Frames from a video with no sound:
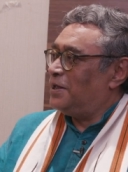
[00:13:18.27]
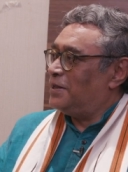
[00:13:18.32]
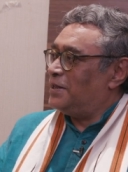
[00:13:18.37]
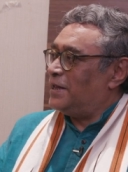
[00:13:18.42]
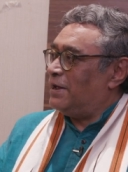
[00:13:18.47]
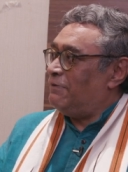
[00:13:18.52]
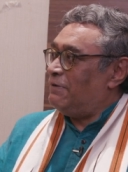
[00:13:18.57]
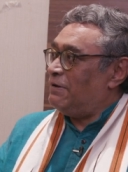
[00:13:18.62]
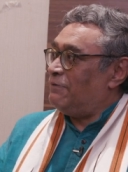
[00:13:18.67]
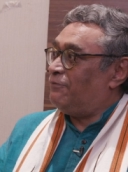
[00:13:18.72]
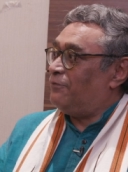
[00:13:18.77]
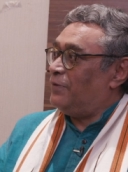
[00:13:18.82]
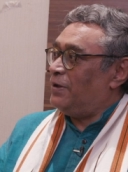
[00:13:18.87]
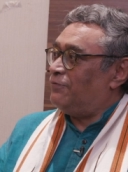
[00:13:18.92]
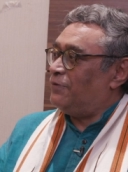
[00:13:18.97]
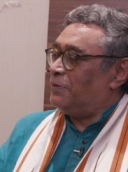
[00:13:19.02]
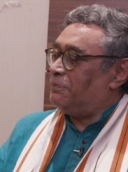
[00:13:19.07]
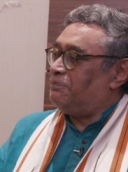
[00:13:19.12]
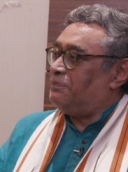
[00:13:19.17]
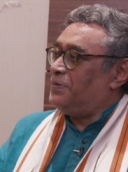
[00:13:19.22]
that
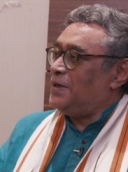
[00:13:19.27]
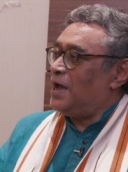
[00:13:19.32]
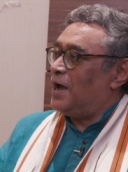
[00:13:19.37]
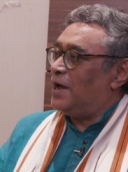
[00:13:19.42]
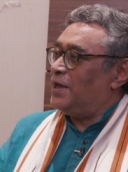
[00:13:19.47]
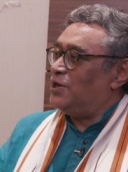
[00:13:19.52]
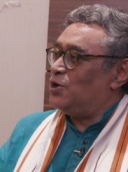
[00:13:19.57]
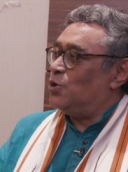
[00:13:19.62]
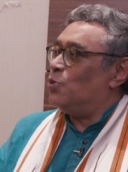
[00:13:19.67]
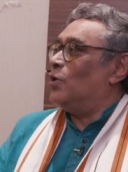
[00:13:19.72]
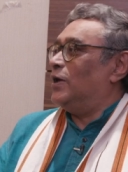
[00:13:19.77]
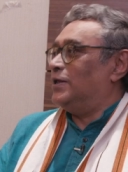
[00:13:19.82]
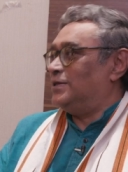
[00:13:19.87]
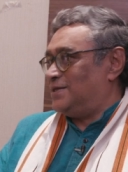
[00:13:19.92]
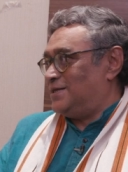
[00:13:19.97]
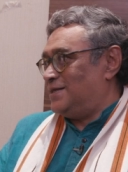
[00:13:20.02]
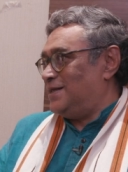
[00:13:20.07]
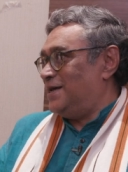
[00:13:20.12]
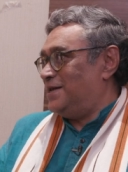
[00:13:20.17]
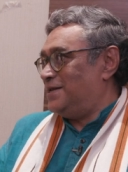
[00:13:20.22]
if a PIO,
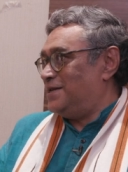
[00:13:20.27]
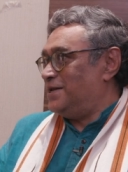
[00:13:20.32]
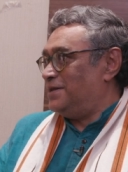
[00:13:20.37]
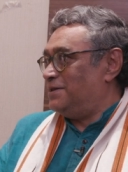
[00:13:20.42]
as they